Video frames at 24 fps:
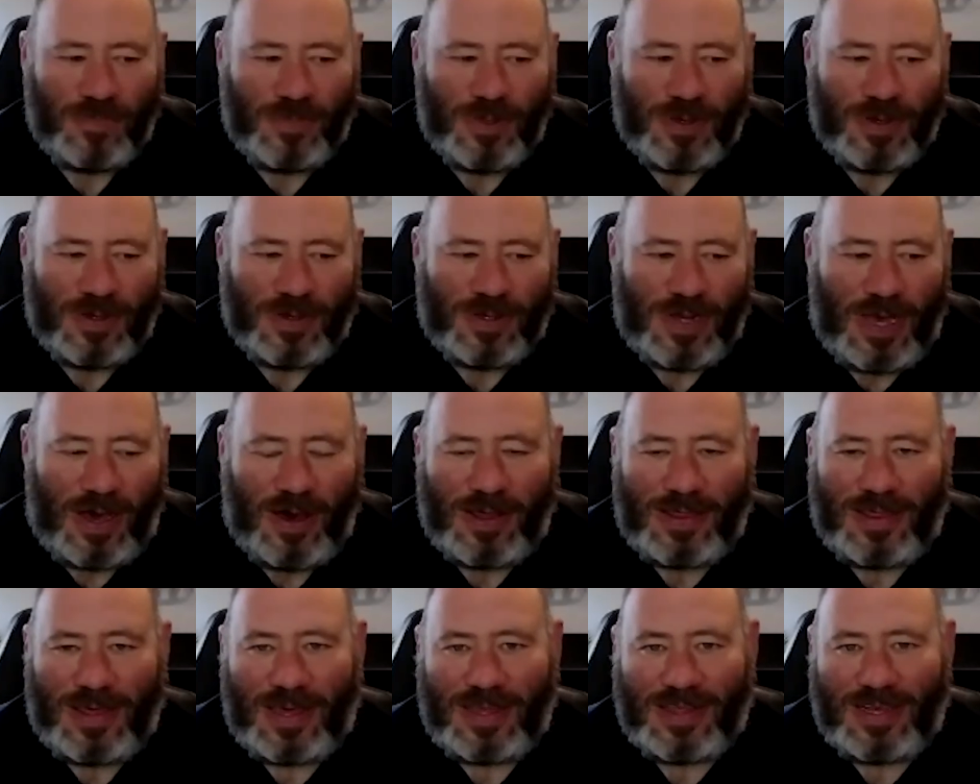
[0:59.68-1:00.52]
No,
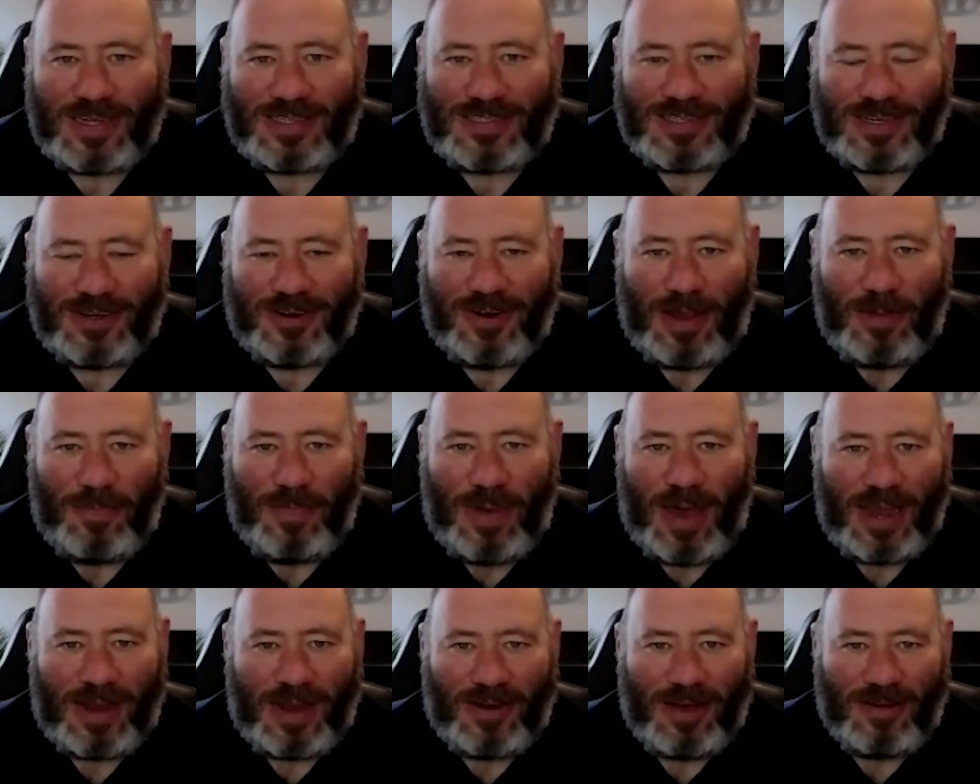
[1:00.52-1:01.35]
I think that's a great
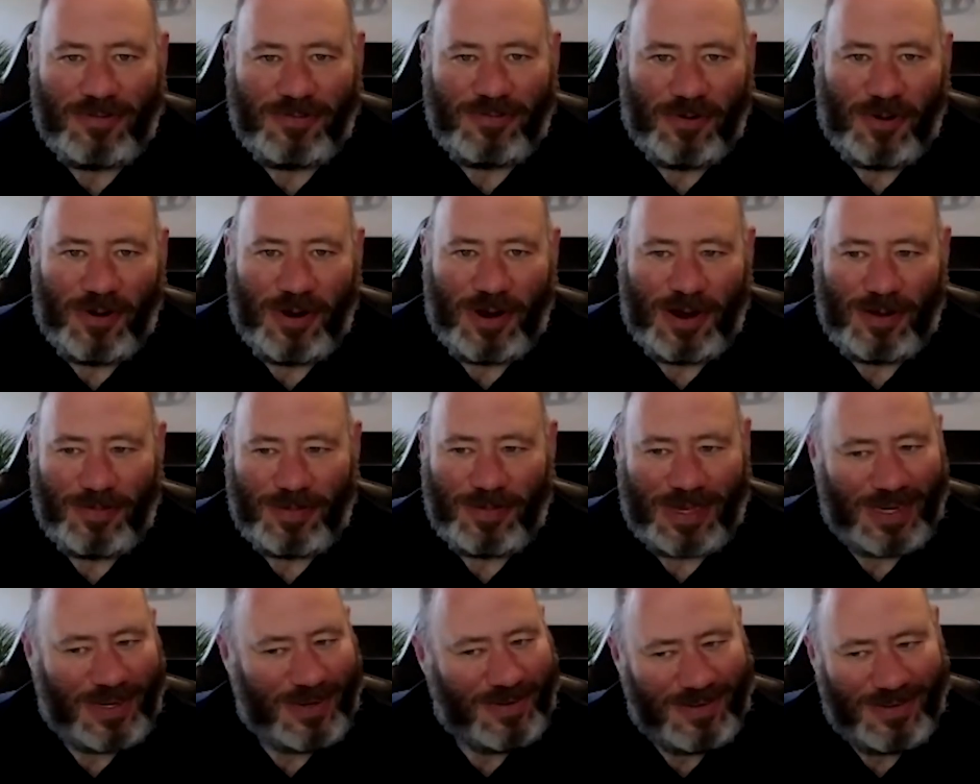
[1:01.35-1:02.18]
background for it. I
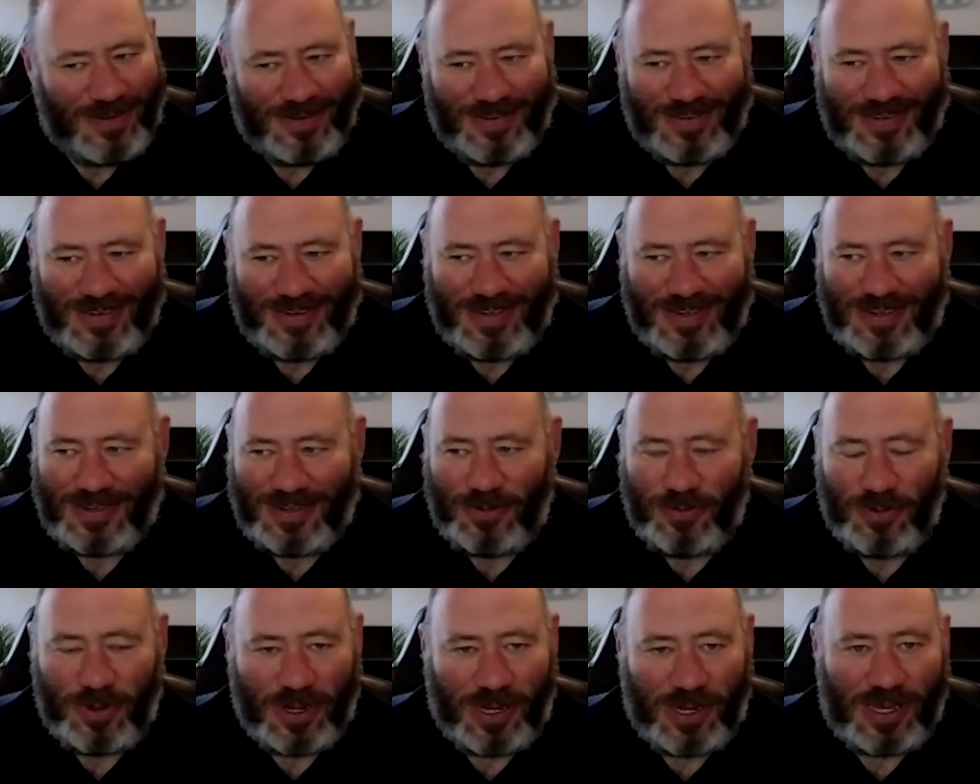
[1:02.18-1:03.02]
mean,
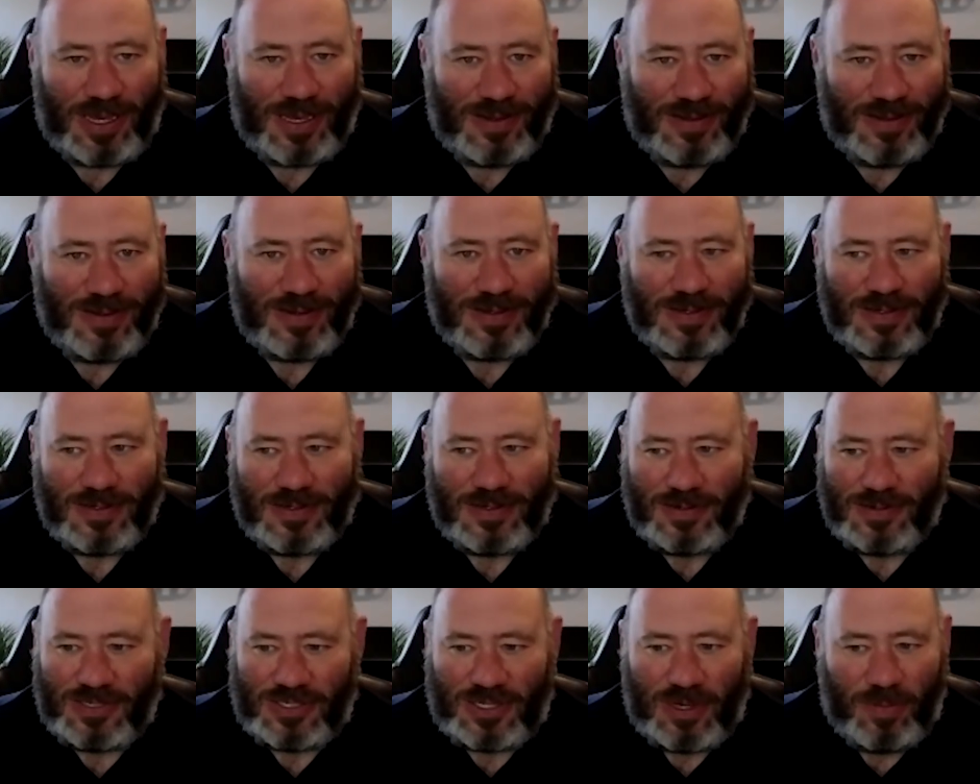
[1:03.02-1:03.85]

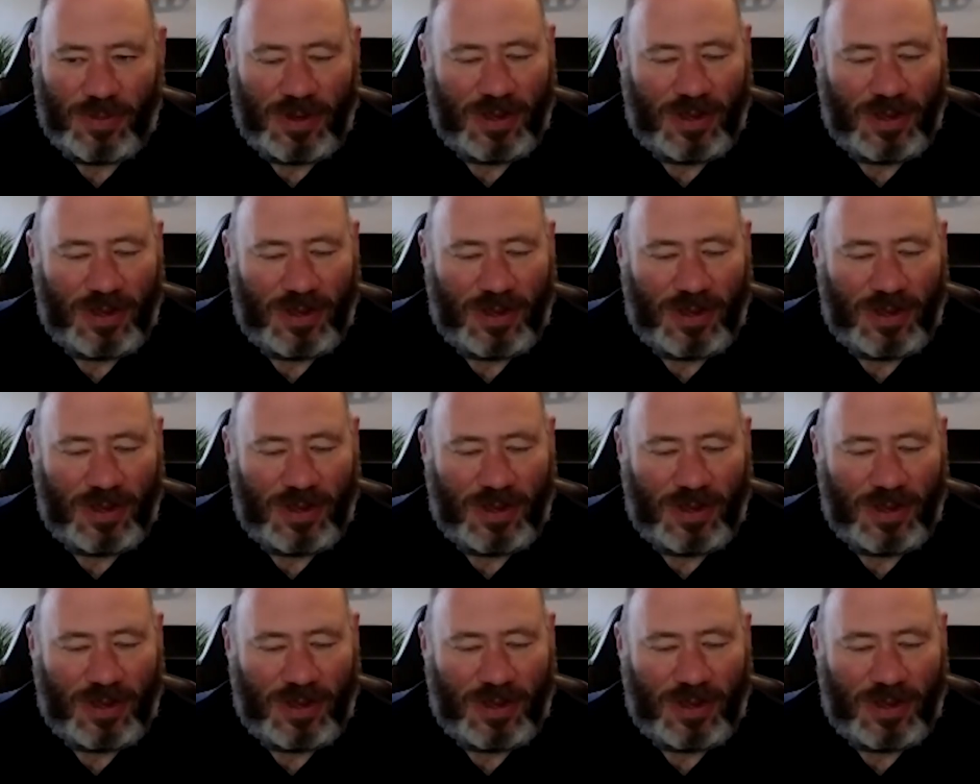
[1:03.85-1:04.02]
so many